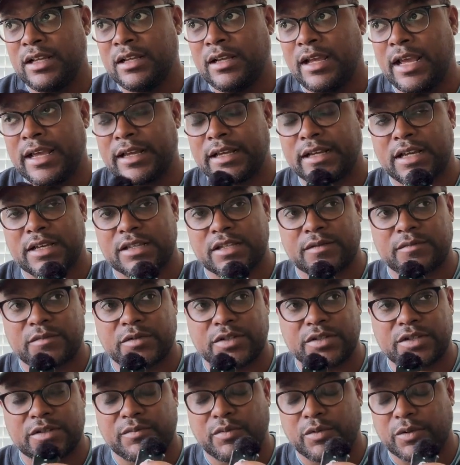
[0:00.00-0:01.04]
and customer
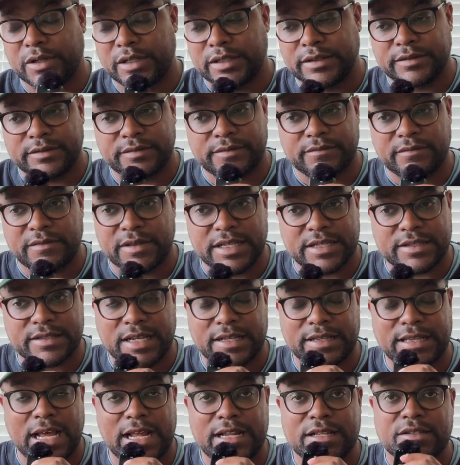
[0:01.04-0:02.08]
support and things
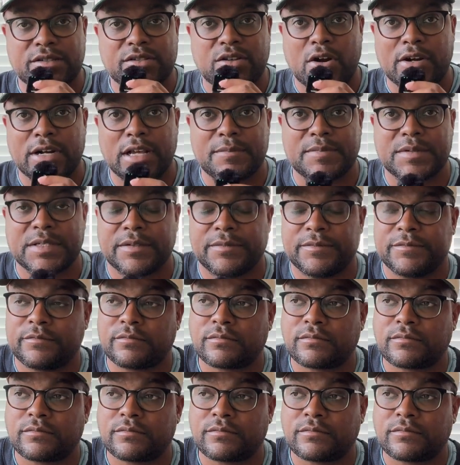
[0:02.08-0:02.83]
like that in startups.